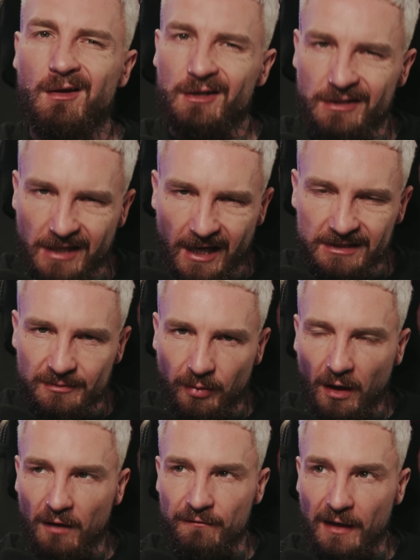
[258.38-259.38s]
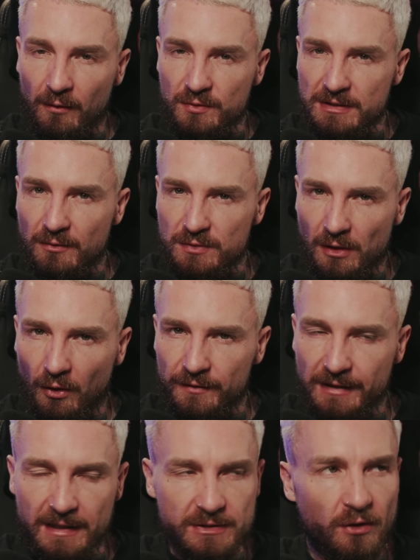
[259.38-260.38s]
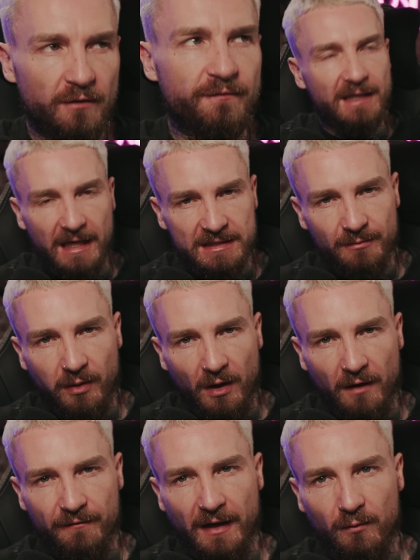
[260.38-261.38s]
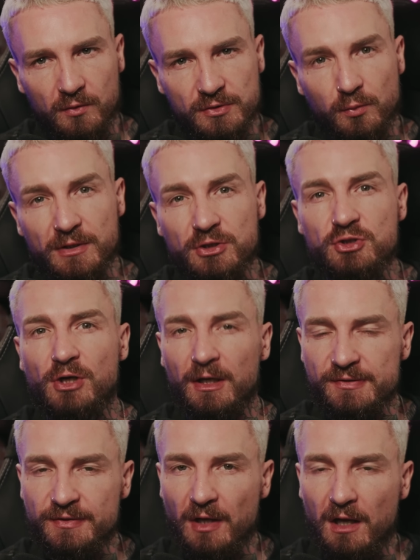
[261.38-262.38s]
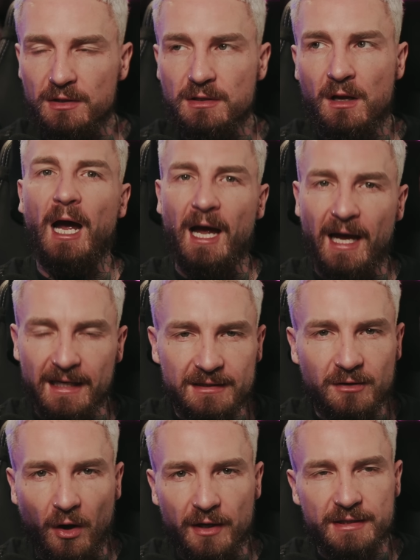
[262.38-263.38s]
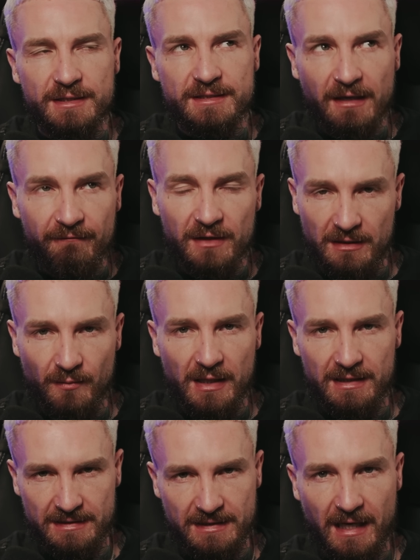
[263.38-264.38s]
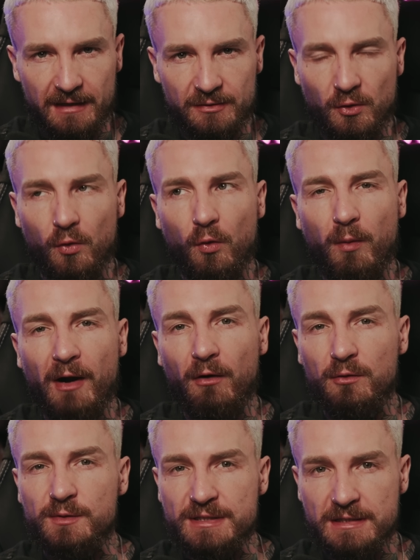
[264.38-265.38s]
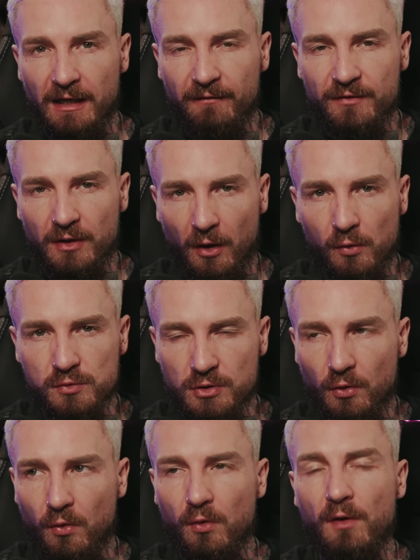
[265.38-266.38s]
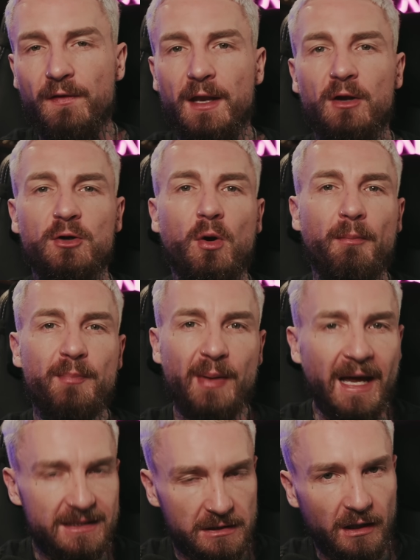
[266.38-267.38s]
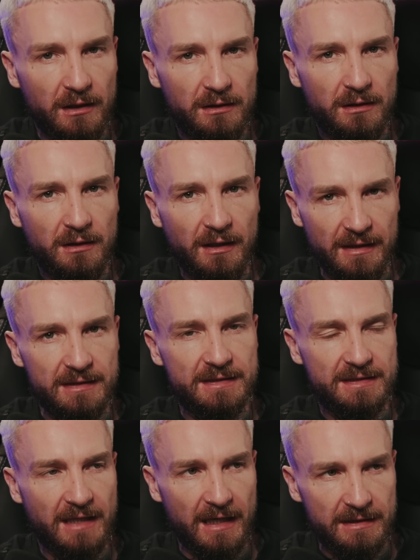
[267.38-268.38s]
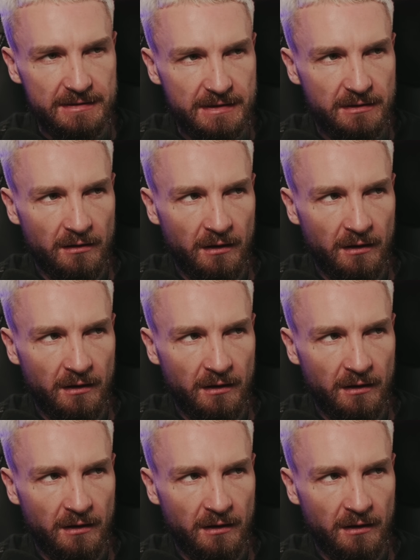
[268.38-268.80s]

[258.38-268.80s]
Yes, a part of that was there was a lot of days off. Yes, a part of that was we'd just done a headline 70-minute set tour where I was sick for the whole tour. Then I got better in the States.